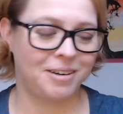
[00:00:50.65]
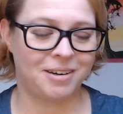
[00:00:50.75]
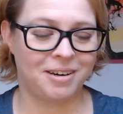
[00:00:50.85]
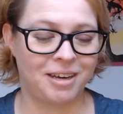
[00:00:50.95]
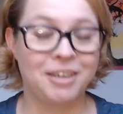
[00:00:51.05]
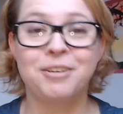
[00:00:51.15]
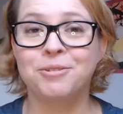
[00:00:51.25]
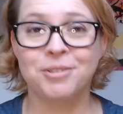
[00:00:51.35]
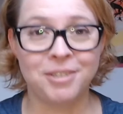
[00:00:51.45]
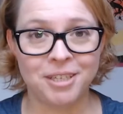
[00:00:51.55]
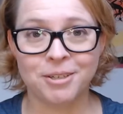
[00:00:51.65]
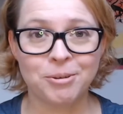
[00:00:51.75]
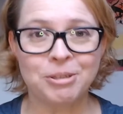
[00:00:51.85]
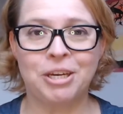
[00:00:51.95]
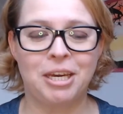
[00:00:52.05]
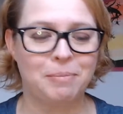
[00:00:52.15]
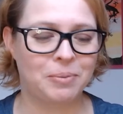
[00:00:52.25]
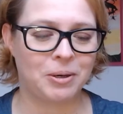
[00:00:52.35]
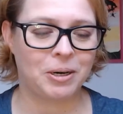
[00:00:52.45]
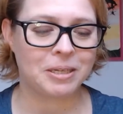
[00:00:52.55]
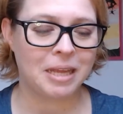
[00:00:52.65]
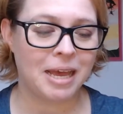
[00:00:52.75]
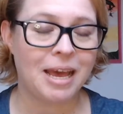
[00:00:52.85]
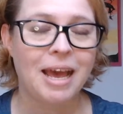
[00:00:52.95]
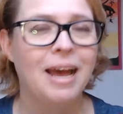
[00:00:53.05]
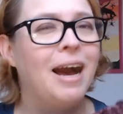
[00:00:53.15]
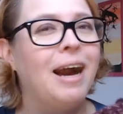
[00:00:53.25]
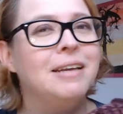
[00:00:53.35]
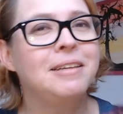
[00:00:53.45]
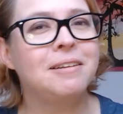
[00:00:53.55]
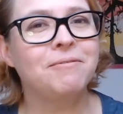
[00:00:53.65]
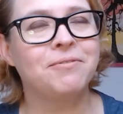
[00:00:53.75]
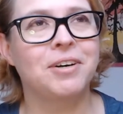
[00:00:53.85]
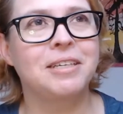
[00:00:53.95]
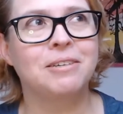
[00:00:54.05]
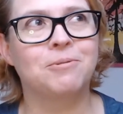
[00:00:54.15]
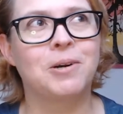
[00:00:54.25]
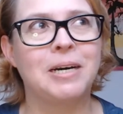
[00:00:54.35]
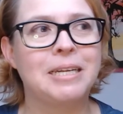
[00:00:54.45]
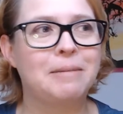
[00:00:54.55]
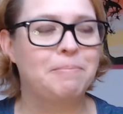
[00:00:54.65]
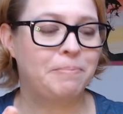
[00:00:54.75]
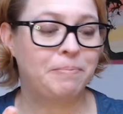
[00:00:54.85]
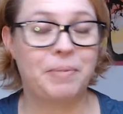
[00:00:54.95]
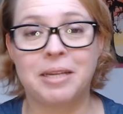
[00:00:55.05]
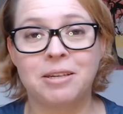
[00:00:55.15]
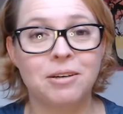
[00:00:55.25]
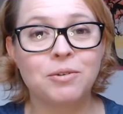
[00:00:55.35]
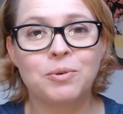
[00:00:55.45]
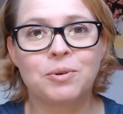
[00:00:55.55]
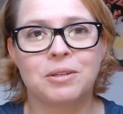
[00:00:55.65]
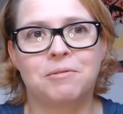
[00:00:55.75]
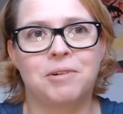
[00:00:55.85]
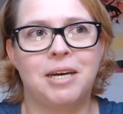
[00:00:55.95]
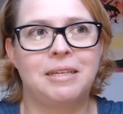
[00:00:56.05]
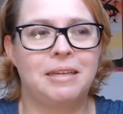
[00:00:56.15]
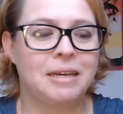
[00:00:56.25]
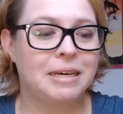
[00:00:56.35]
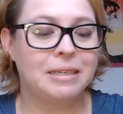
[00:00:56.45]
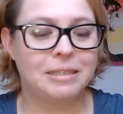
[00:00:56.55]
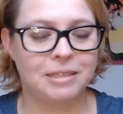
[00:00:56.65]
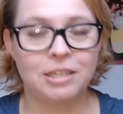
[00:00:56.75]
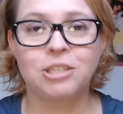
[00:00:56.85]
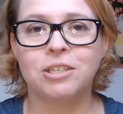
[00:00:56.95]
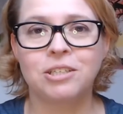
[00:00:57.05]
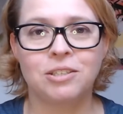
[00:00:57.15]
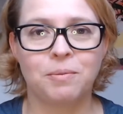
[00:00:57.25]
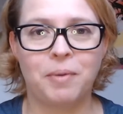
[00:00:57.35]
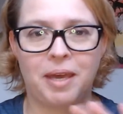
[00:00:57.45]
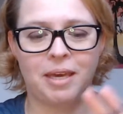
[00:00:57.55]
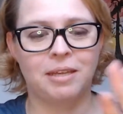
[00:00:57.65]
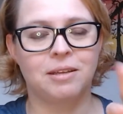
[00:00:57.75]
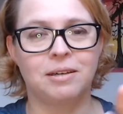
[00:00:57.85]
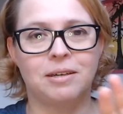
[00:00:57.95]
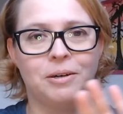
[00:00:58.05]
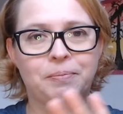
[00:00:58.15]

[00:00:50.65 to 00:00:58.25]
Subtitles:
I usually crochet, but I didn't find the right pattern or the right stitches to make the